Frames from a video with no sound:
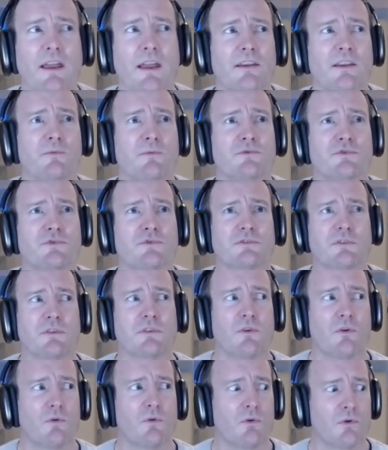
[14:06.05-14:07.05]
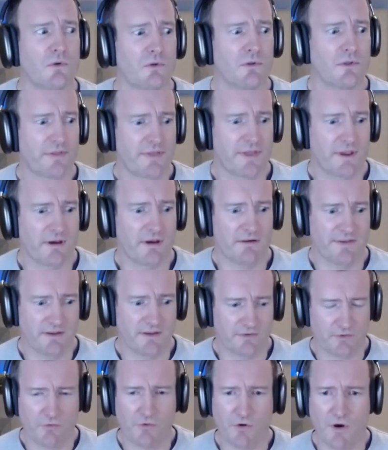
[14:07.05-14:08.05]
And then so all the theory
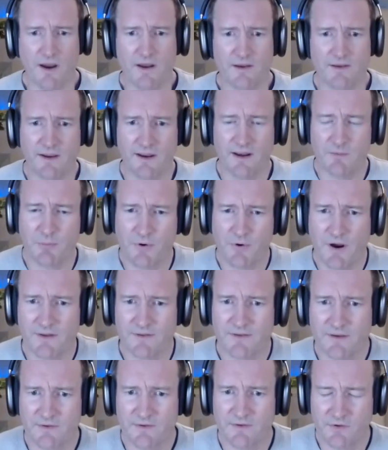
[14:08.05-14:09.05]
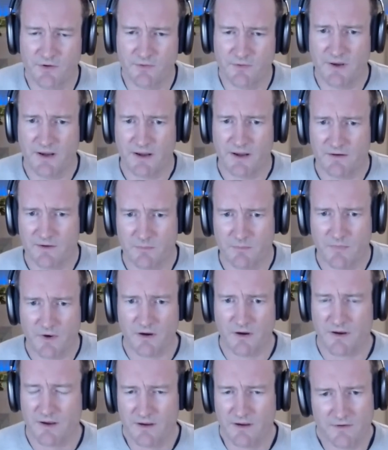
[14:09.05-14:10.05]
sounds great, and in practice, so it's been out in
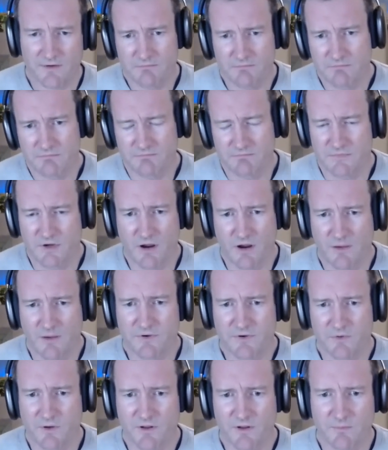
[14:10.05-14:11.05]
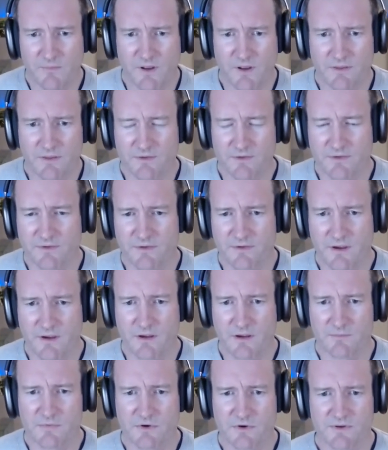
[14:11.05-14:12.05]
market, up to 12 months.
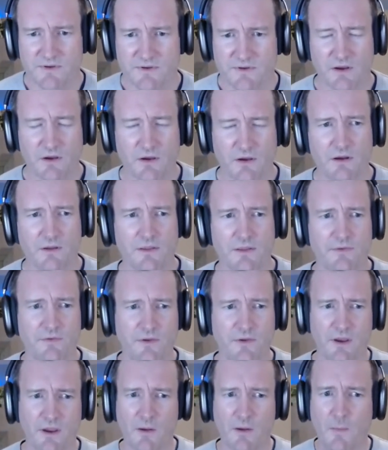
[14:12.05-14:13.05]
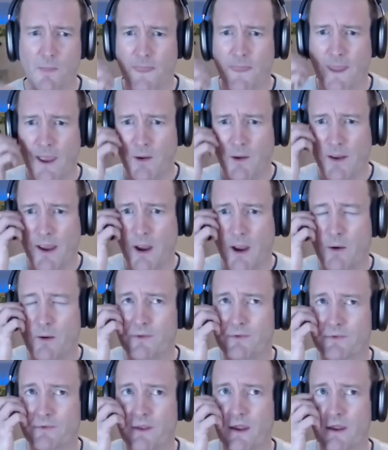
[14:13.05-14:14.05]
You were saying earlier this year.
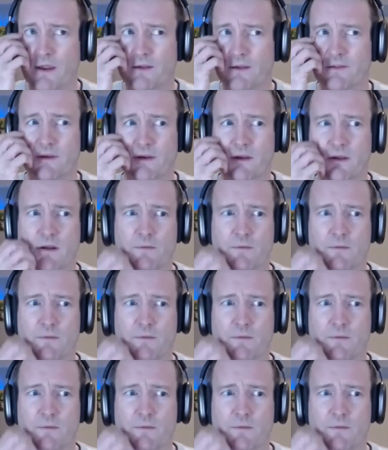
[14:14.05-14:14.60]
How has that